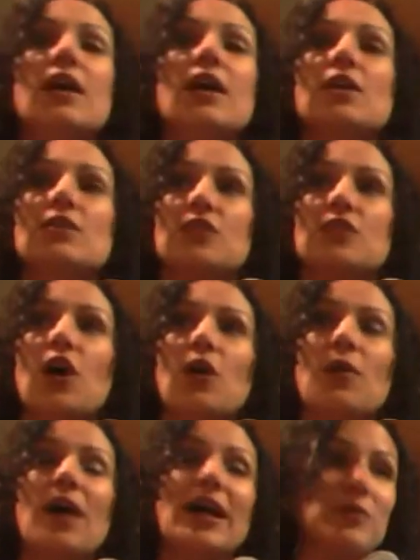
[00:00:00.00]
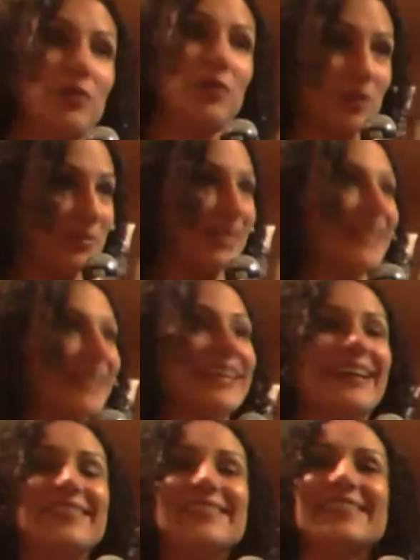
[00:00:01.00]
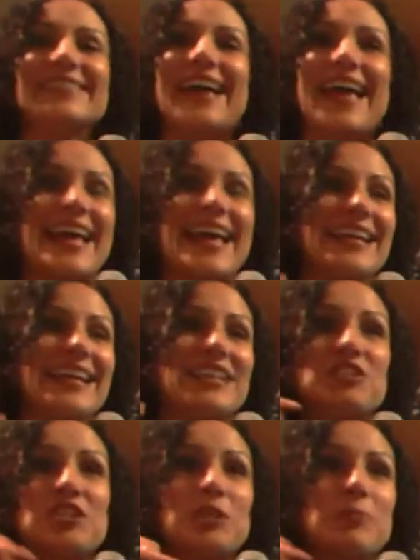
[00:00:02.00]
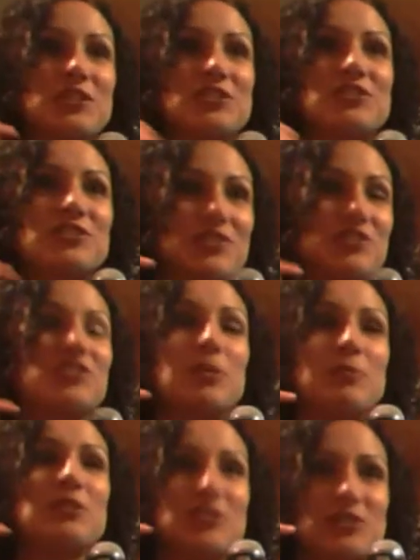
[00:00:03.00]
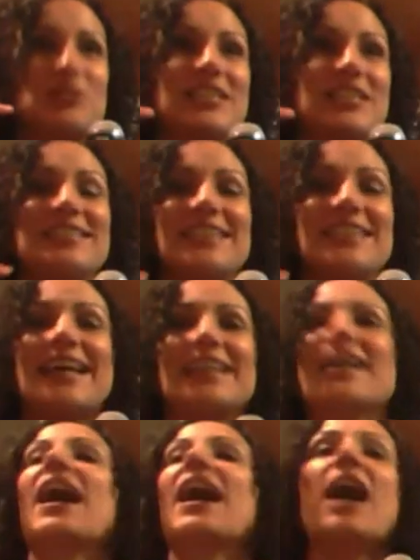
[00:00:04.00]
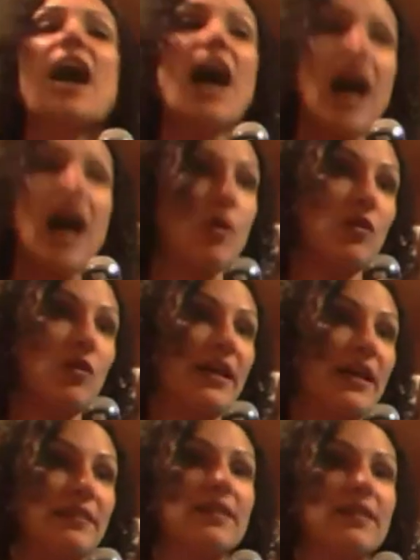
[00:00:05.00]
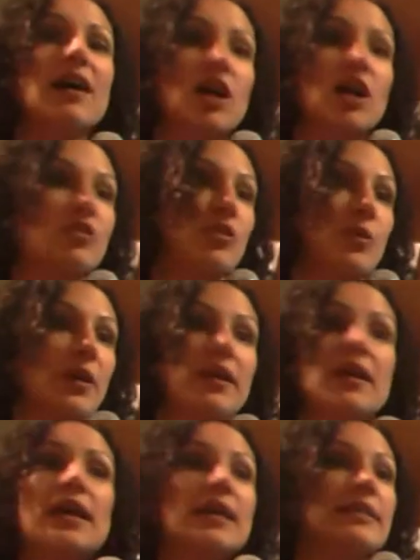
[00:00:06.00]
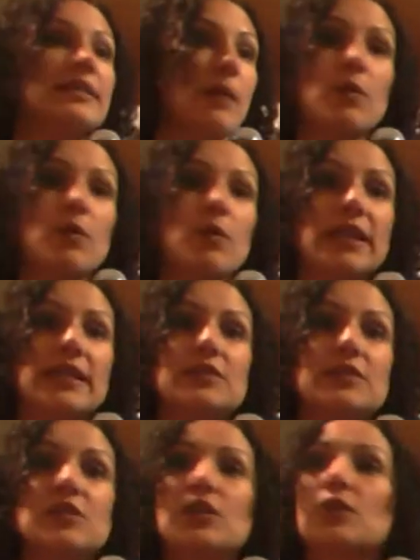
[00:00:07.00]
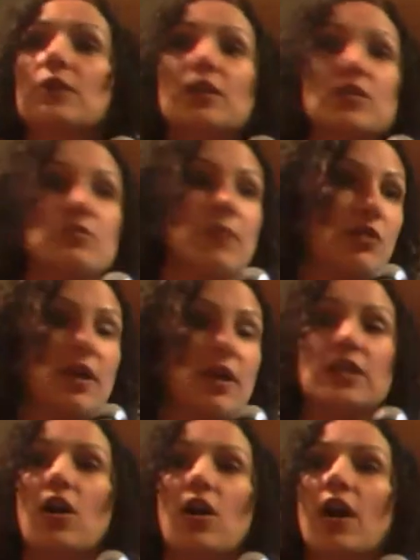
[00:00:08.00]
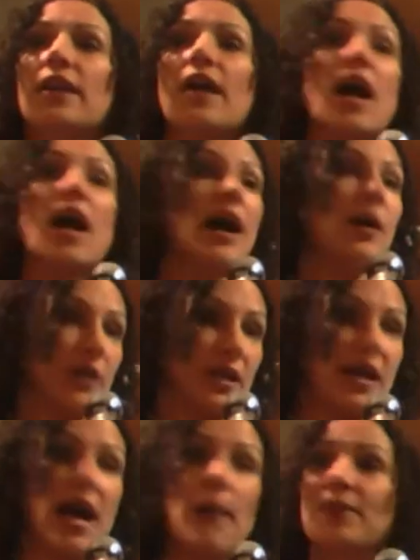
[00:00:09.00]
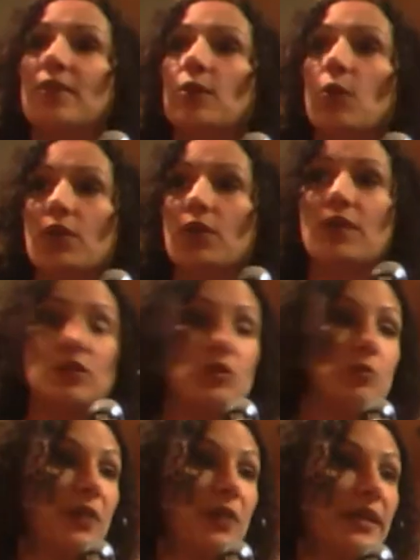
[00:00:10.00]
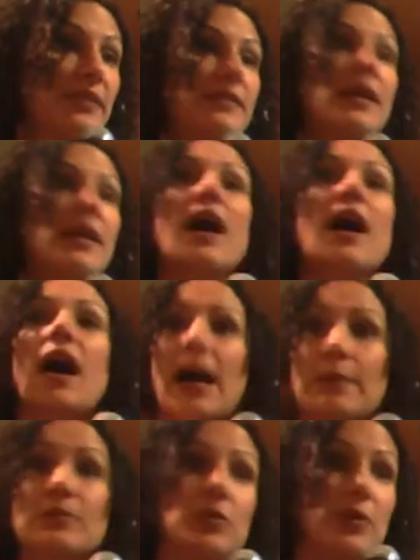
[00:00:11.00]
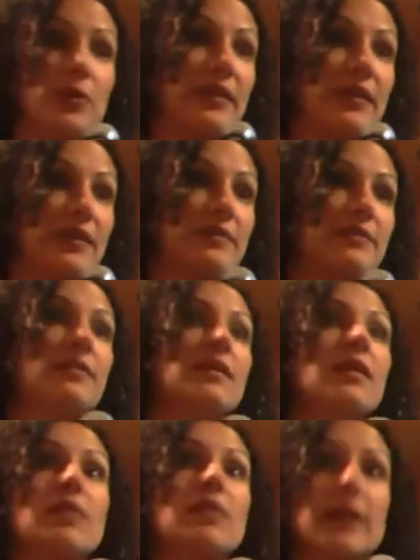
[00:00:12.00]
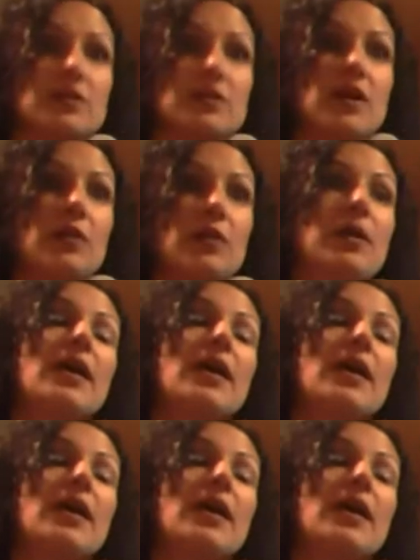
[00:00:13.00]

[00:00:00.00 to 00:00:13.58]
So I called up Danielle, and I sheepishly said, I'm all in. I'll do it. Tell me what I need to do. Here's my credit card. I want to copy the order that you placed. I'm doing this. Let's go.